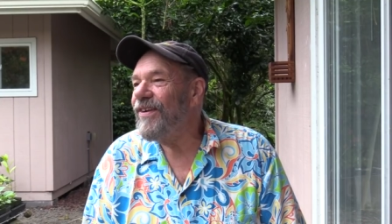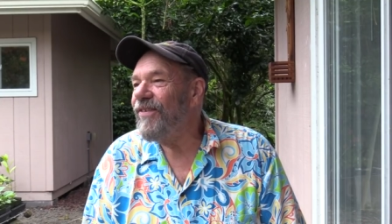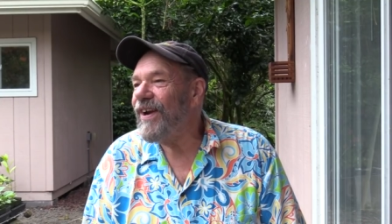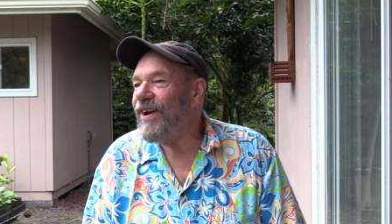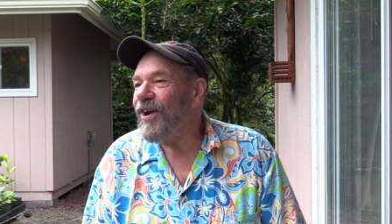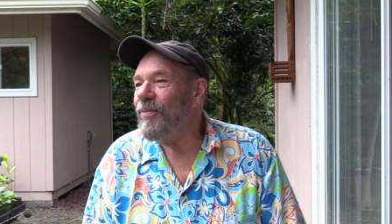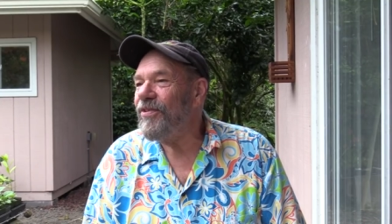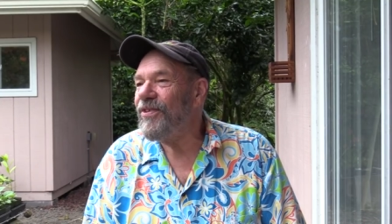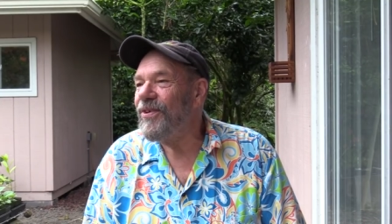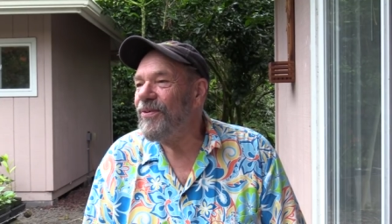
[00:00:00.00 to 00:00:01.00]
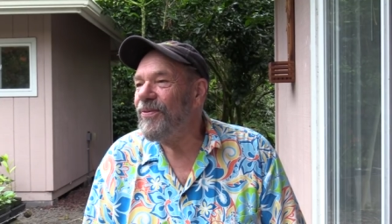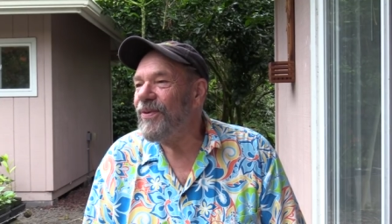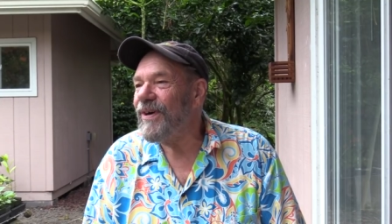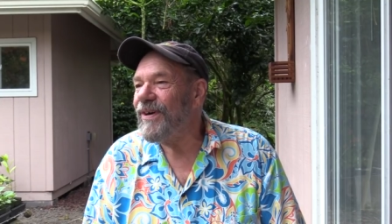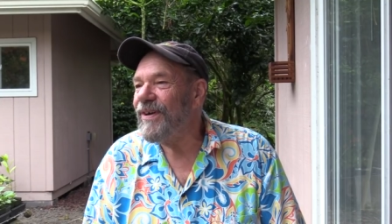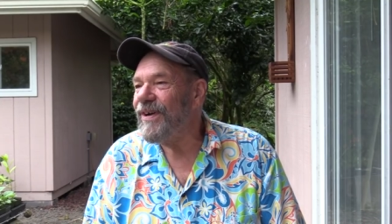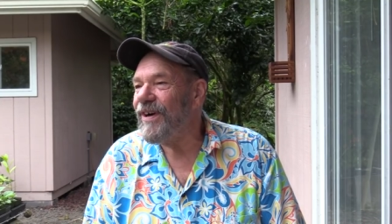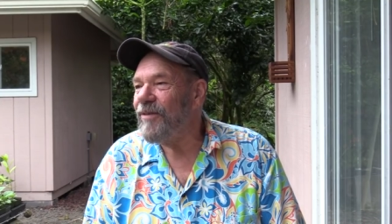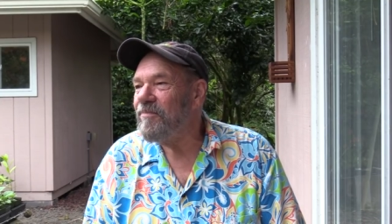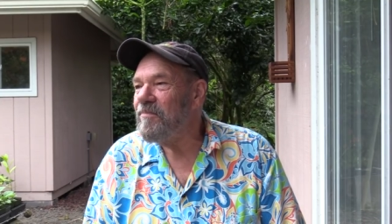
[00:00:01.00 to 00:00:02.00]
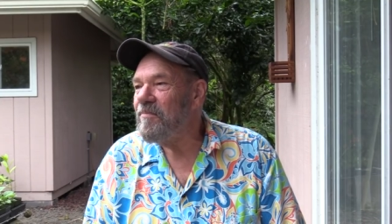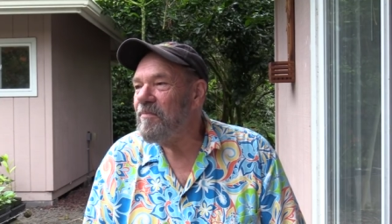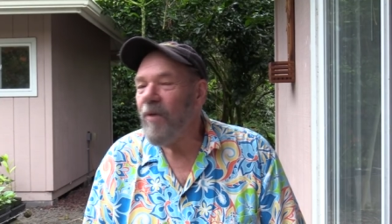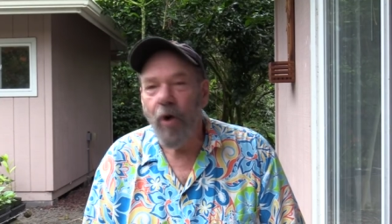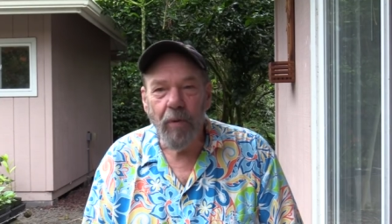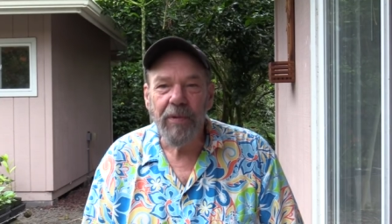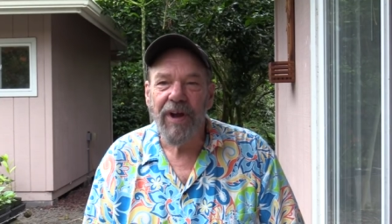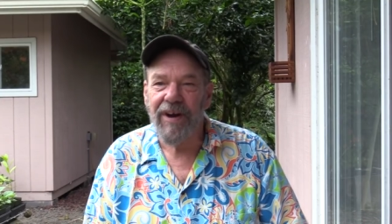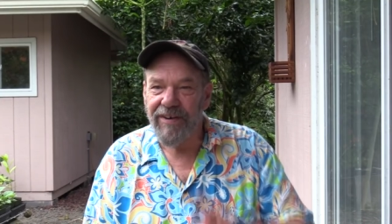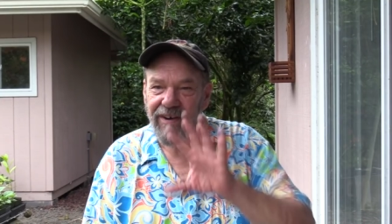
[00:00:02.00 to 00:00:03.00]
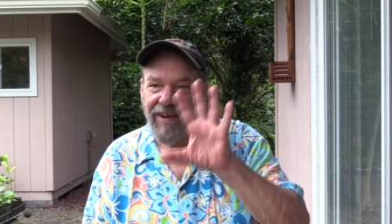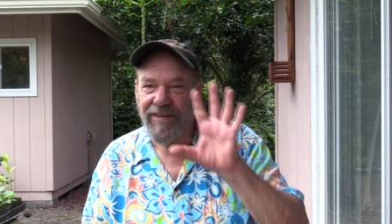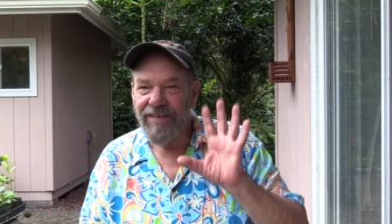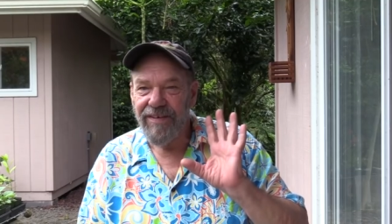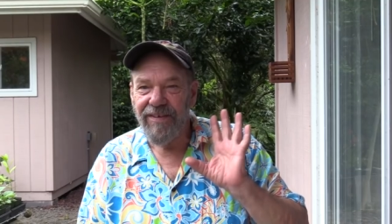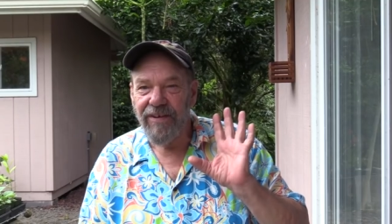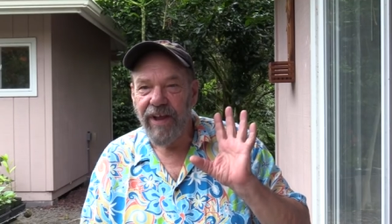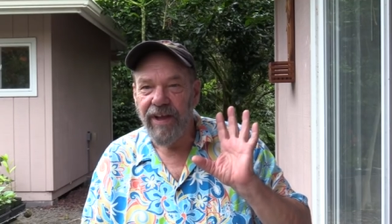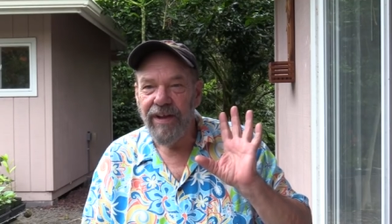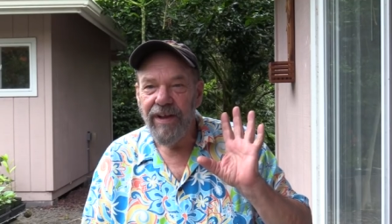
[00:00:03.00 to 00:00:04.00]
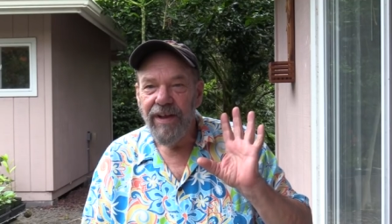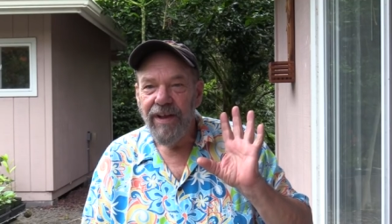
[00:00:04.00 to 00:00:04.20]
when it comes to uh, uh, home gardening, okay,